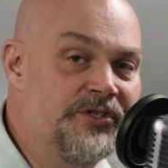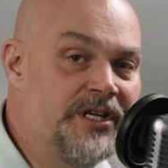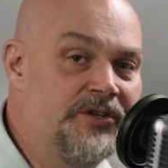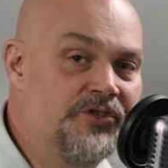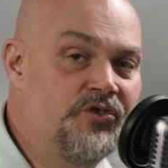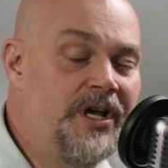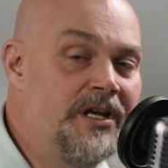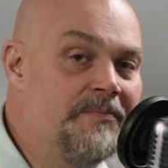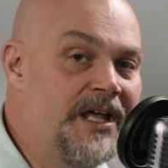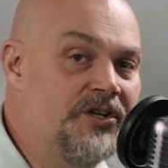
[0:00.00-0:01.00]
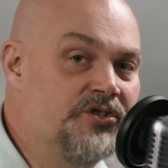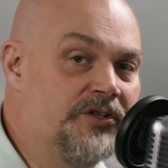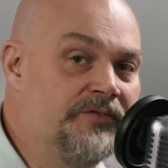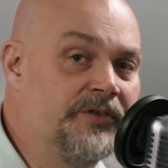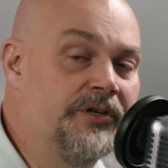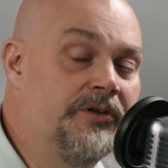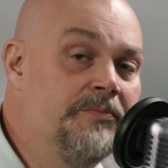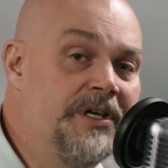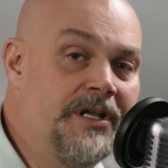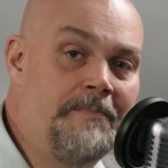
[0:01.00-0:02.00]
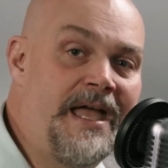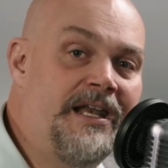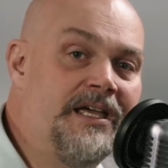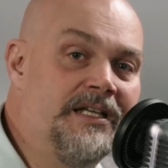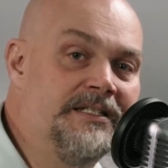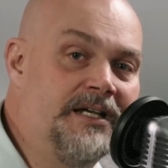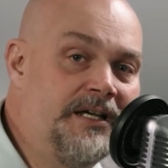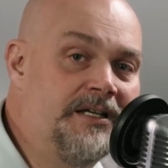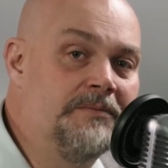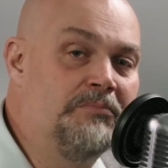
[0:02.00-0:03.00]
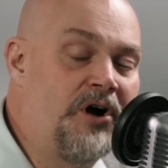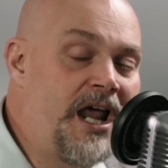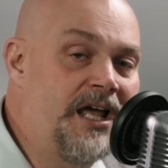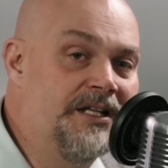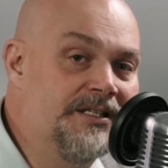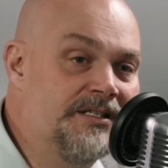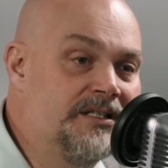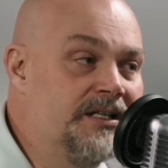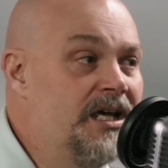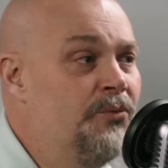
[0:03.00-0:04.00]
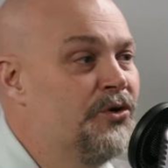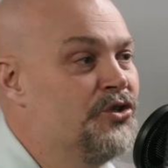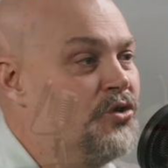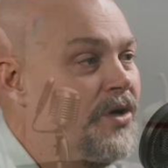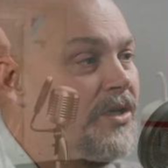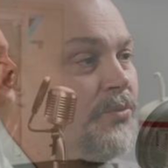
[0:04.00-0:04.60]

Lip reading: Sales Training Manager for the Goodman, Amana, and Daikin brands. Today, we're joined